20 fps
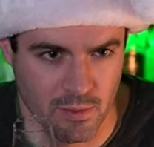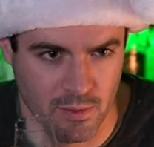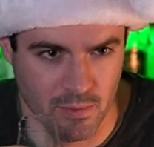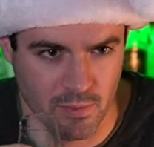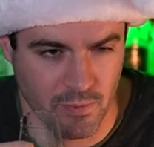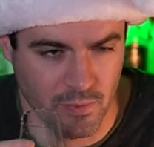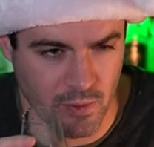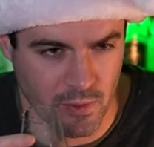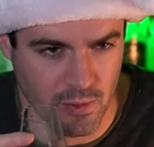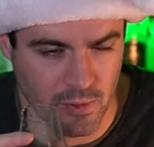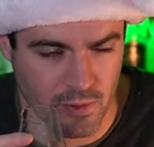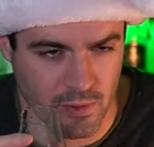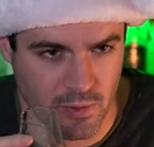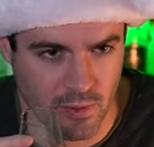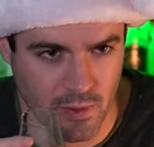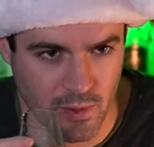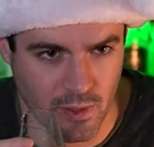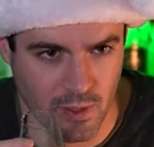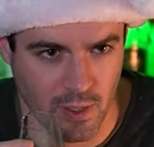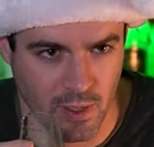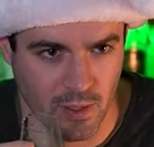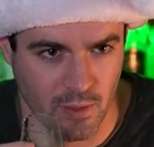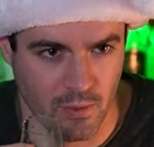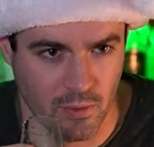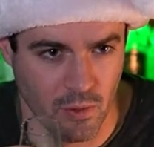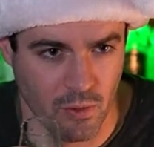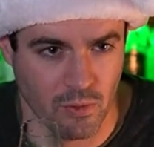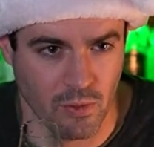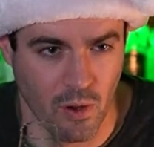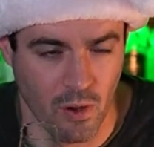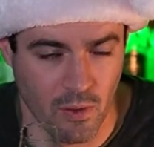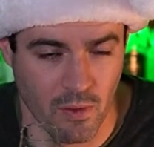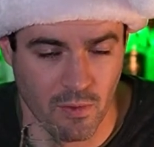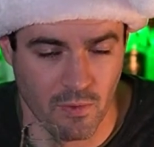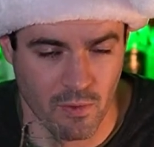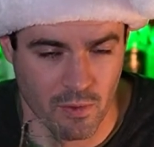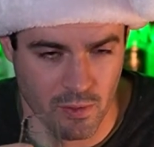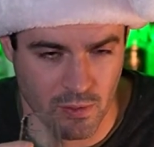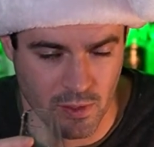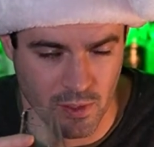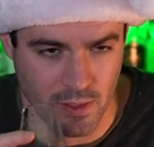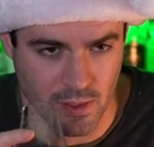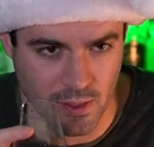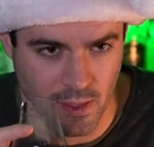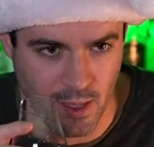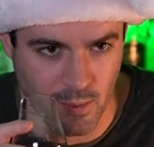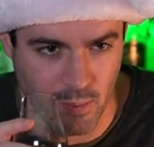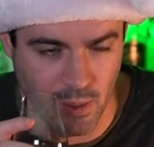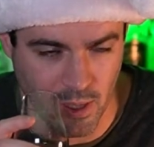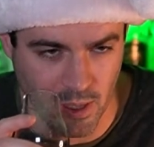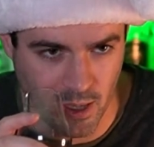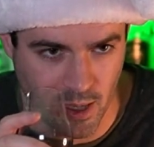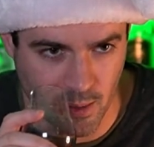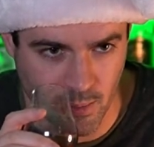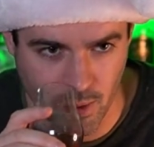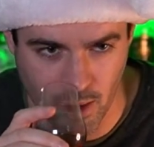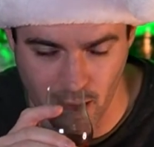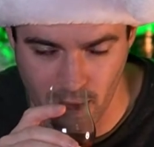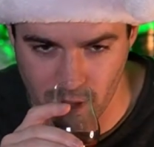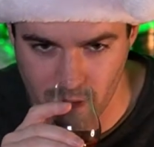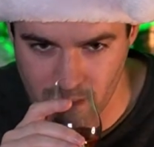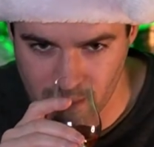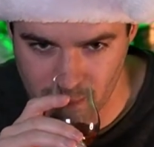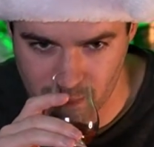The first thing, those are the first things that I pick up on.